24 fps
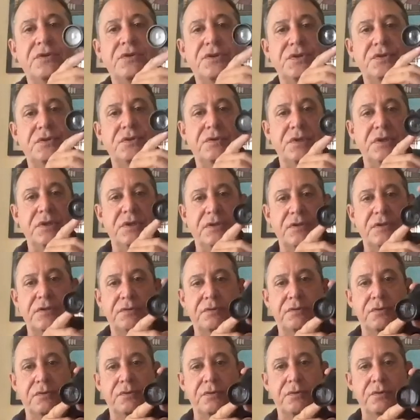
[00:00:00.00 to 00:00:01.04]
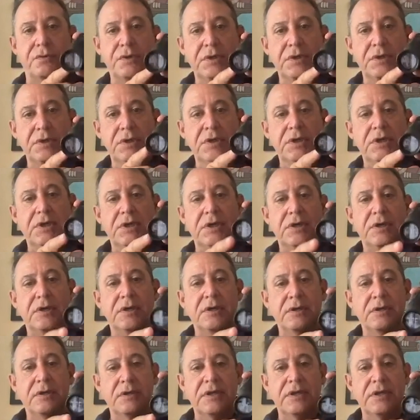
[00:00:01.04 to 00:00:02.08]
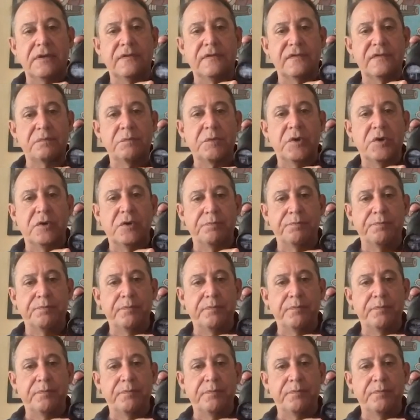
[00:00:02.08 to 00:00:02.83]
shooting through a small